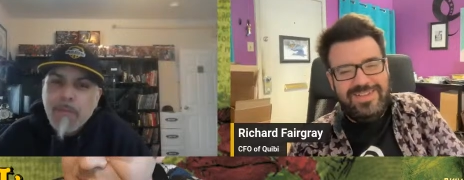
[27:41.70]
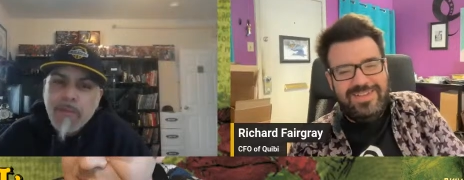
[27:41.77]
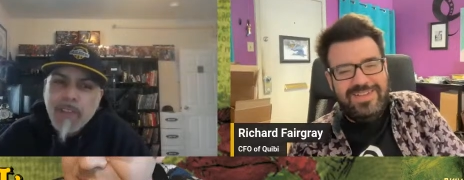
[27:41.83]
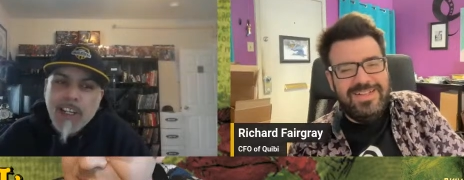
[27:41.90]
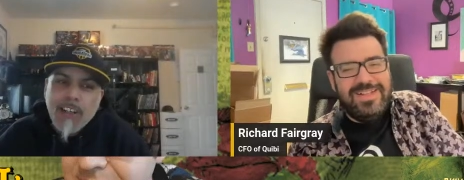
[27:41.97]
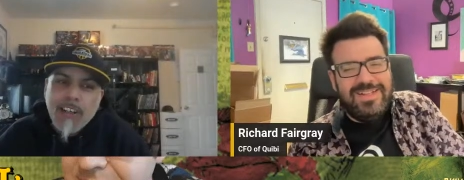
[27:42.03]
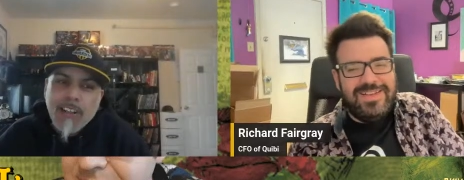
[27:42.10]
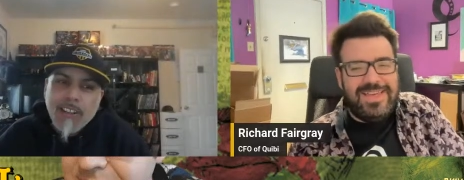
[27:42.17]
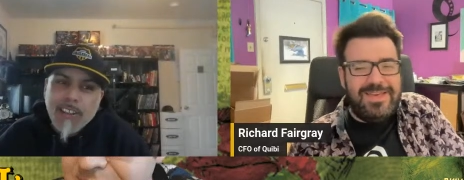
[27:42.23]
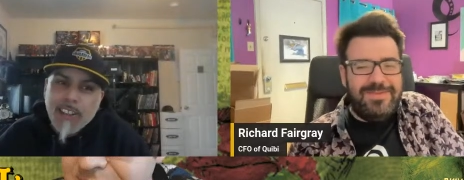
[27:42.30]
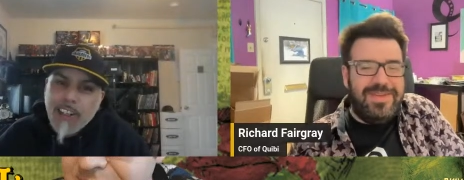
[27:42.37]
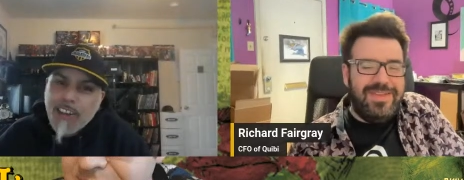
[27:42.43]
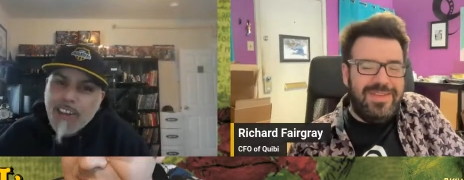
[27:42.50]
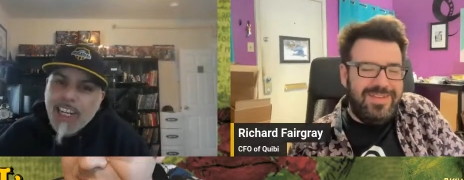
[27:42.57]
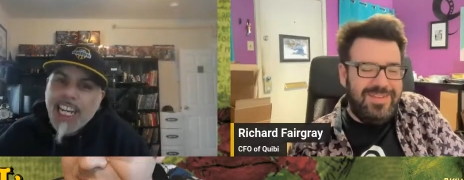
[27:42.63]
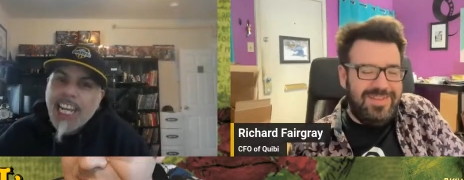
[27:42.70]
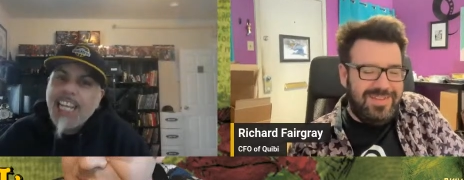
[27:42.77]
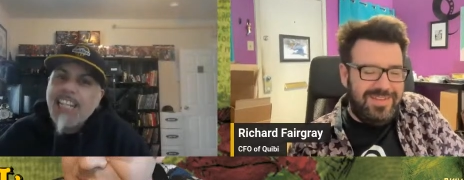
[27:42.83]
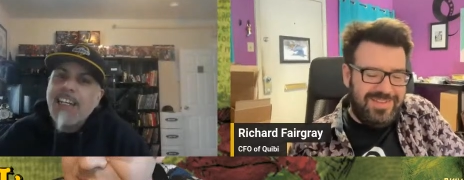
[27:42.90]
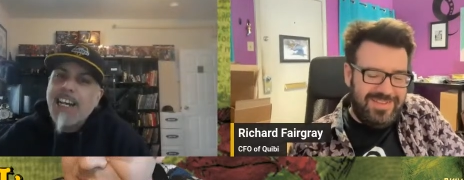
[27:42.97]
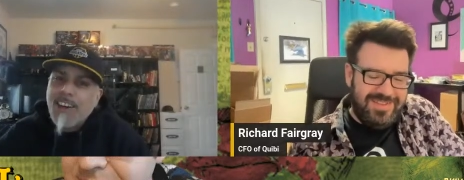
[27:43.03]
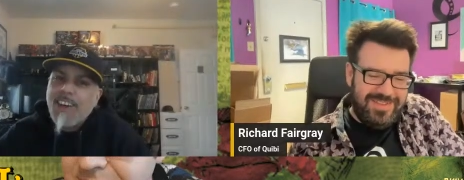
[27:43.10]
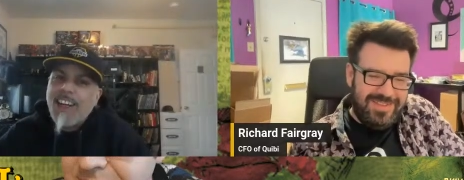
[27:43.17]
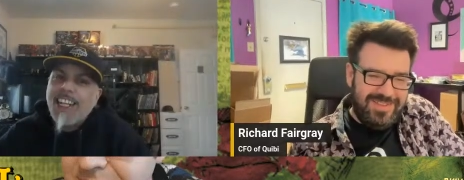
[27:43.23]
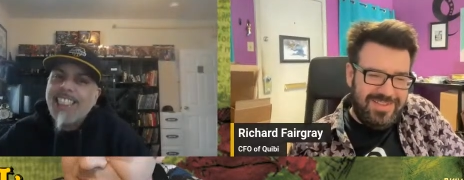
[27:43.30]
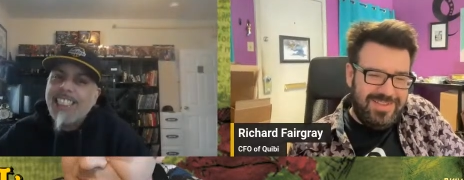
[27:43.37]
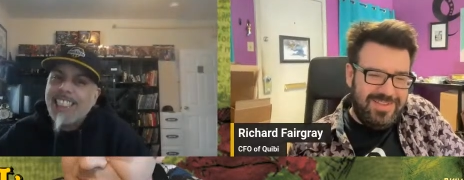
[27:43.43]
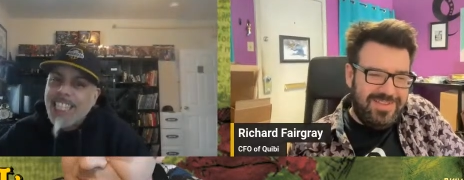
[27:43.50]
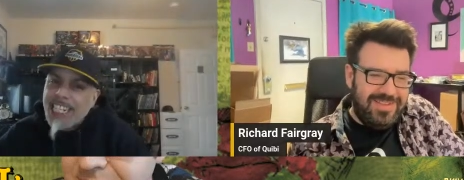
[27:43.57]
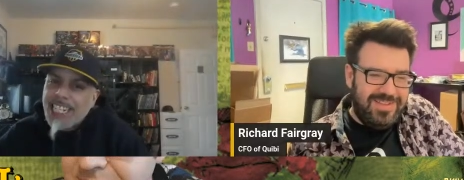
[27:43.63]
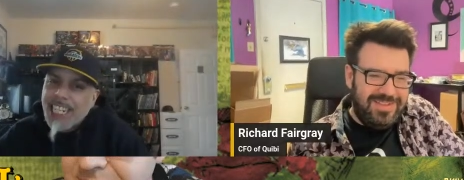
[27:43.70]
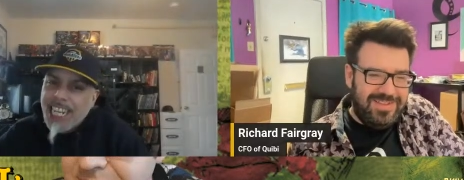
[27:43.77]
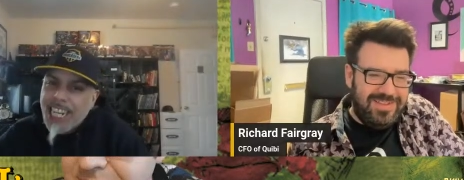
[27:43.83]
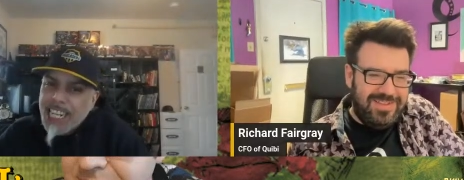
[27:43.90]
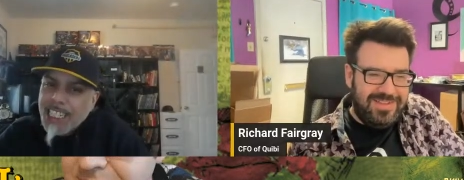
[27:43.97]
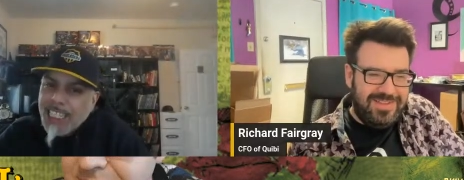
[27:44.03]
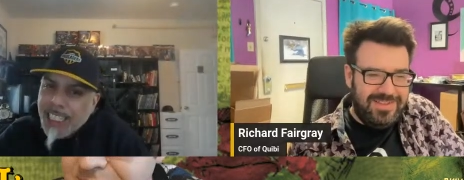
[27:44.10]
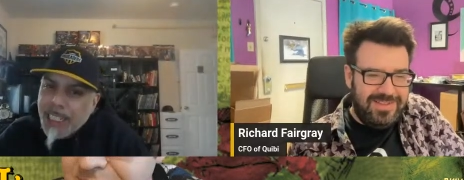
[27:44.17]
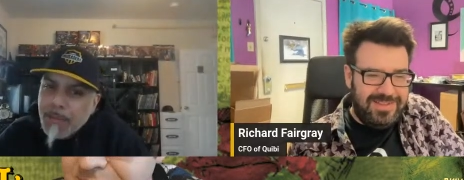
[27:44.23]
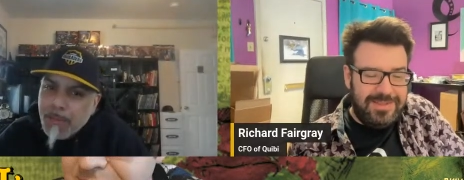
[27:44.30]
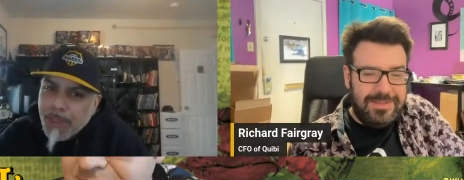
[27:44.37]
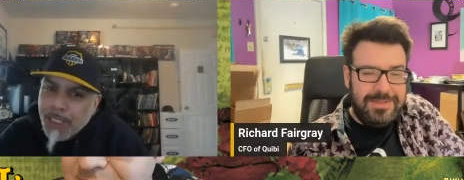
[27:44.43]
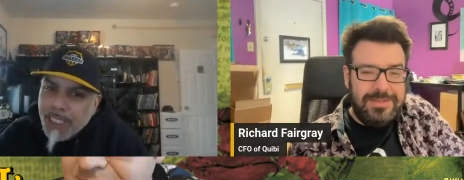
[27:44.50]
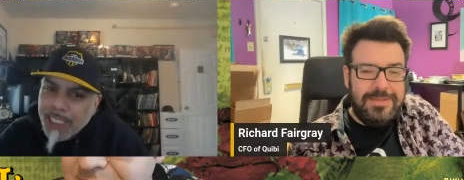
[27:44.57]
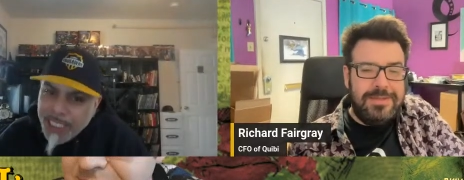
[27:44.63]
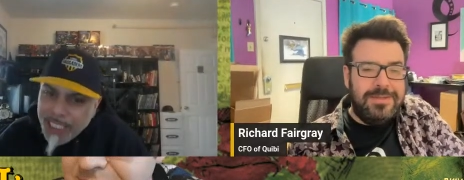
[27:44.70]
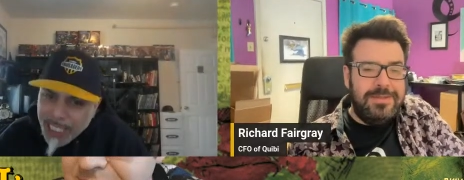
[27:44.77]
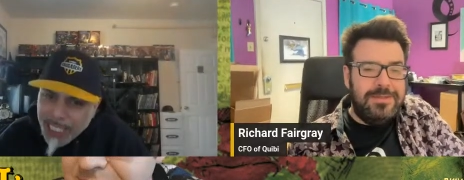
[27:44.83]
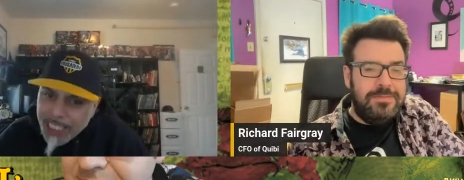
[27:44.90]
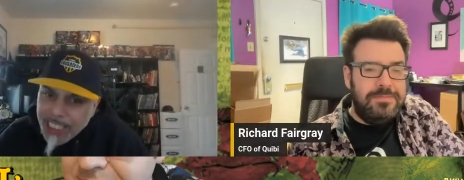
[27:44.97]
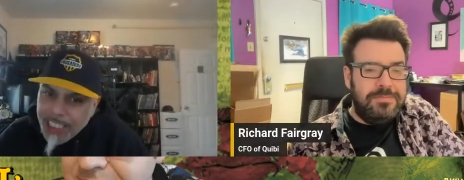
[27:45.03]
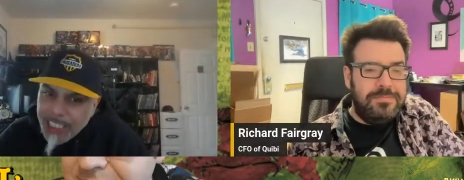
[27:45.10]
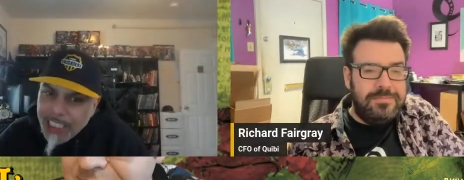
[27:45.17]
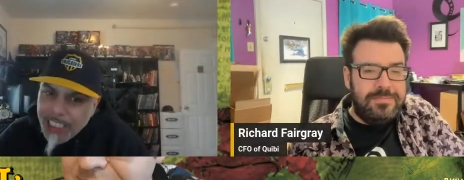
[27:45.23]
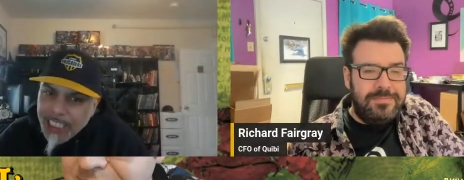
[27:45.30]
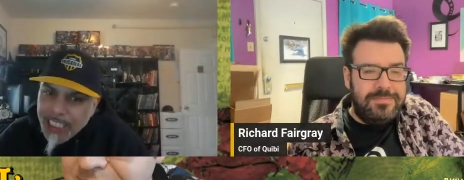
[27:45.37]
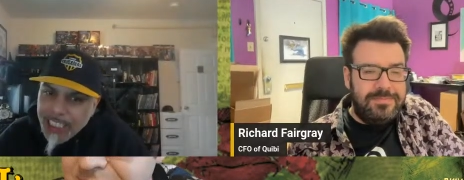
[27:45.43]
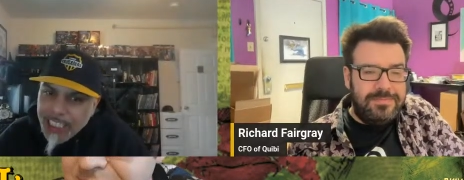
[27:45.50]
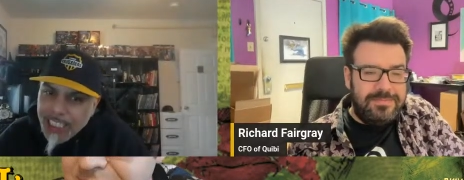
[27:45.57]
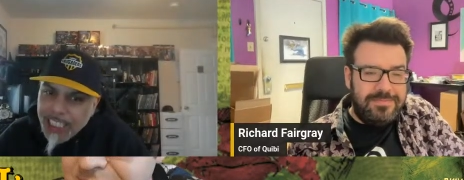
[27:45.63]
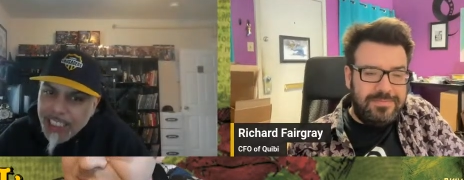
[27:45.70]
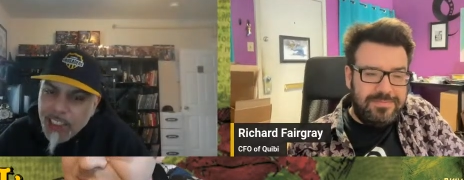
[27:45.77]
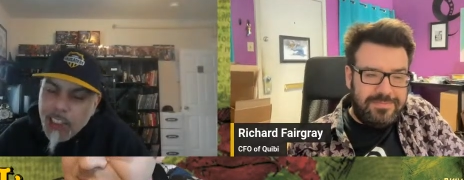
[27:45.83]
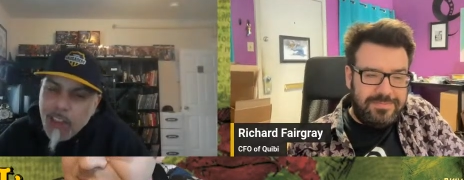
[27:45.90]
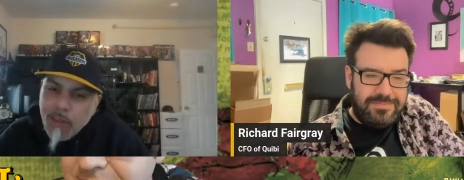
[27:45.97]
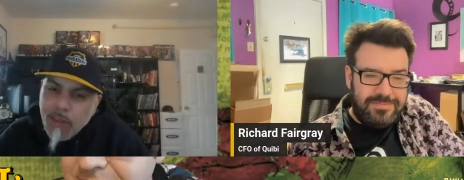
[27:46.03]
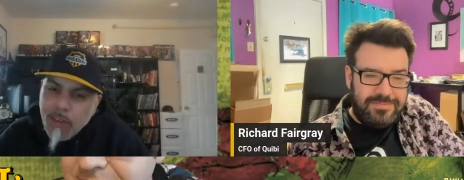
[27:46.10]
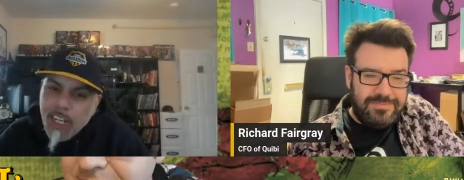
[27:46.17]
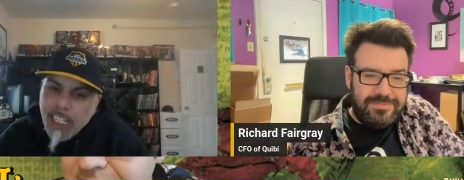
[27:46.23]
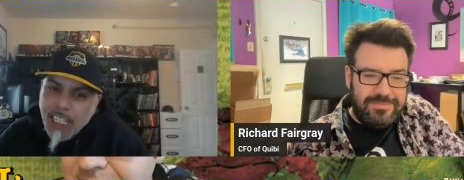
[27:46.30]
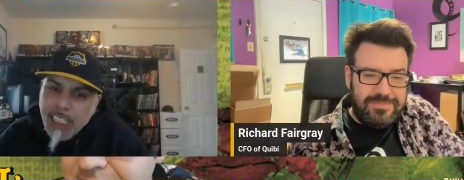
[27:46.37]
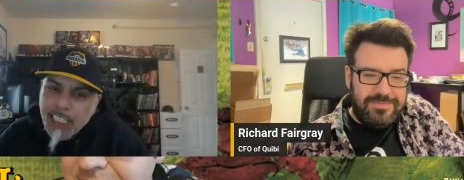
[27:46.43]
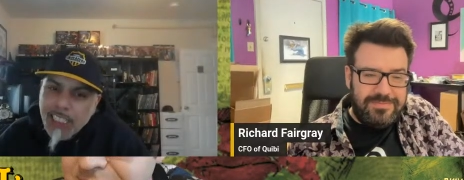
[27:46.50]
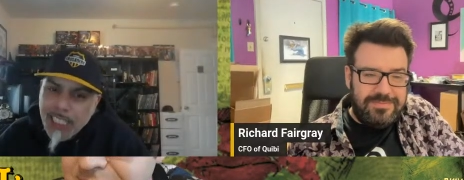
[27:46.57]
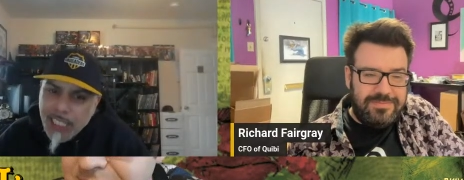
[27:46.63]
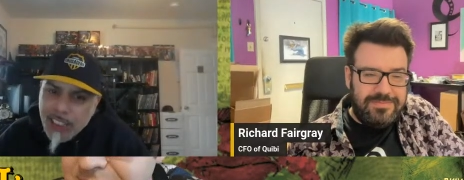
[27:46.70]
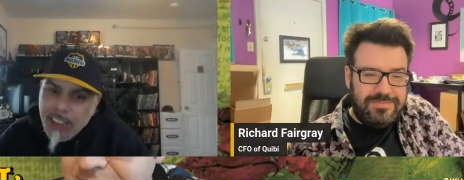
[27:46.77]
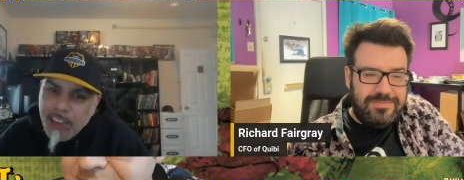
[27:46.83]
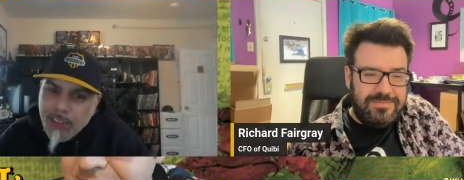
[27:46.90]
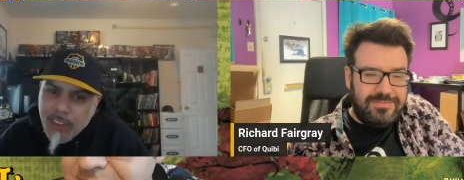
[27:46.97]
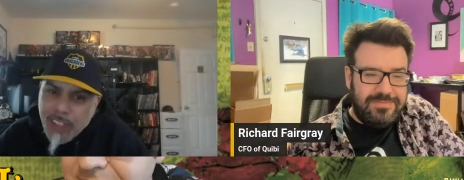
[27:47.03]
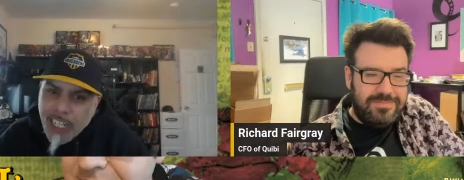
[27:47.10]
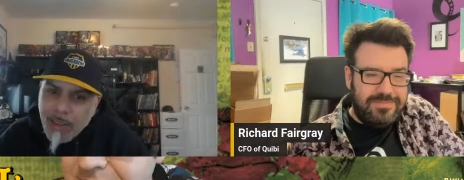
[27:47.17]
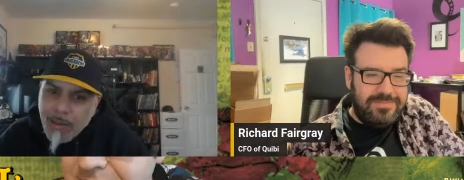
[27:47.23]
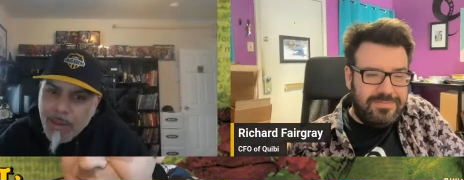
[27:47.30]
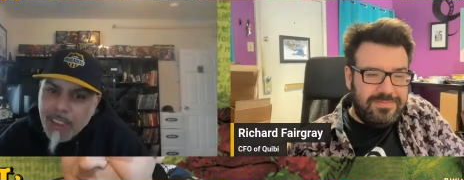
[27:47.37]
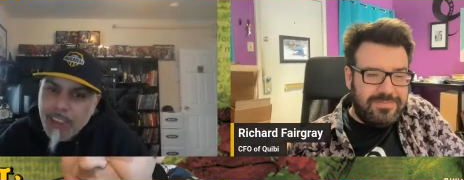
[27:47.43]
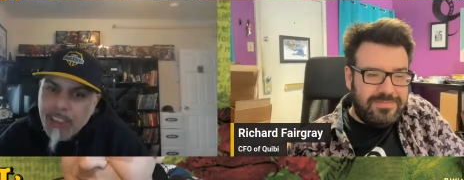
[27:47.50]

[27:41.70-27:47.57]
Speaker 1: bro. All right, I all right. That concept right there, you're fucking terrifying me.